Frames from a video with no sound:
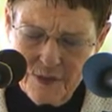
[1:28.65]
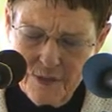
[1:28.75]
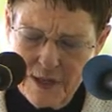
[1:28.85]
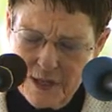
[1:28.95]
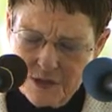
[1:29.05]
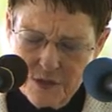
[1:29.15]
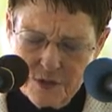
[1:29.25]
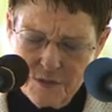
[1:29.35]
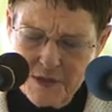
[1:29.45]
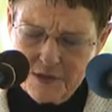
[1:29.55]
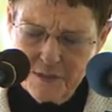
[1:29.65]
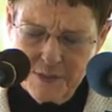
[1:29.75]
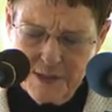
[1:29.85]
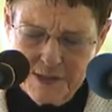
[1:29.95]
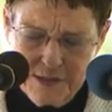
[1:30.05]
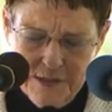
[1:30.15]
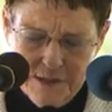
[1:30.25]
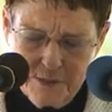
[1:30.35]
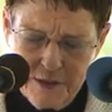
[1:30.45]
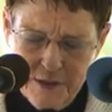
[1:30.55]
We ask your special blessings
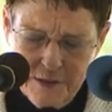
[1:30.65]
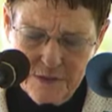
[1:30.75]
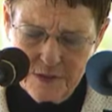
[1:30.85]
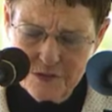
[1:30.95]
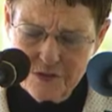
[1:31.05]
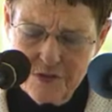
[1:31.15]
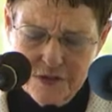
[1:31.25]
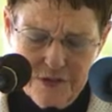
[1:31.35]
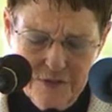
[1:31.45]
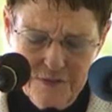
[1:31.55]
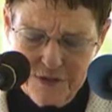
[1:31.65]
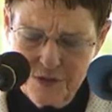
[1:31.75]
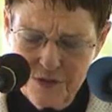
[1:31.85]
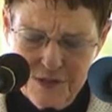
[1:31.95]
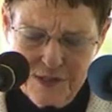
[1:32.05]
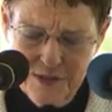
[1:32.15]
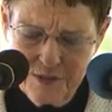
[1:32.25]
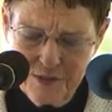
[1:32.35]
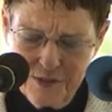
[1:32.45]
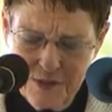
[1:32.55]
upon the construction of this new
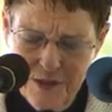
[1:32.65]
center.